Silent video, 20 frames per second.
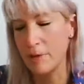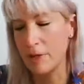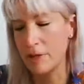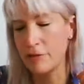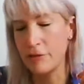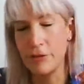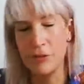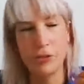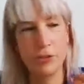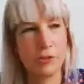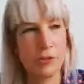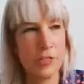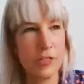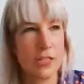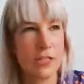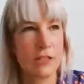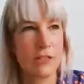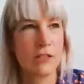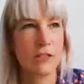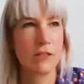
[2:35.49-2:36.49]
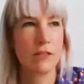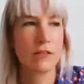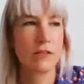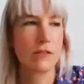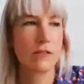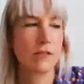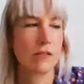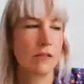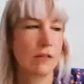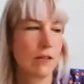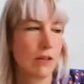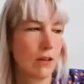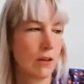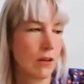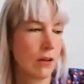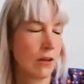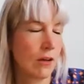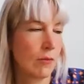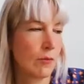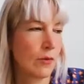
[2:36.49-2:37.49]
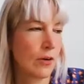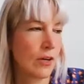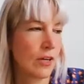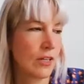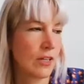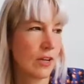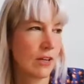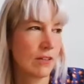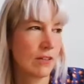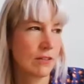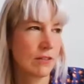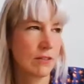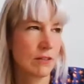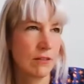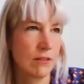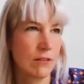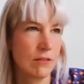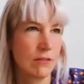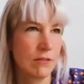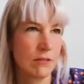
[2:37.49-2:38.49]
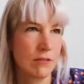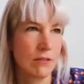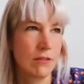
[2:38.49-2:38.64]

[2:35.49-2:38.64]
I mean, if you're tuning into this broadcast, then